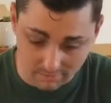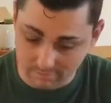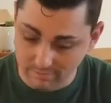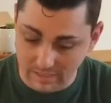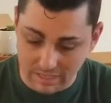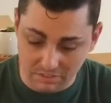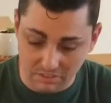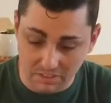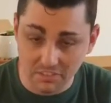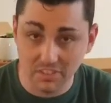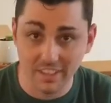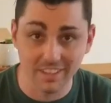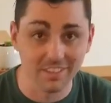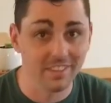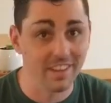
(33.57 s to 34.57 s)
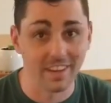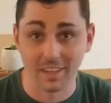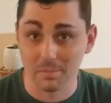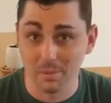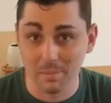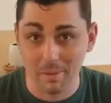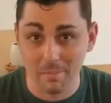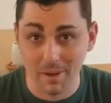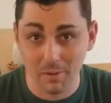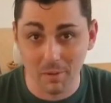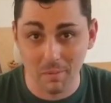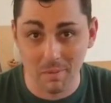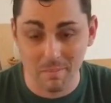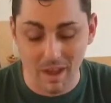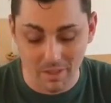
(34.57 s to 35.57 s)
as Lindsey had said, I'm going to put my money where
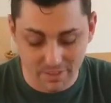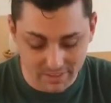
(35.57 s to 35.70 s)
my mouth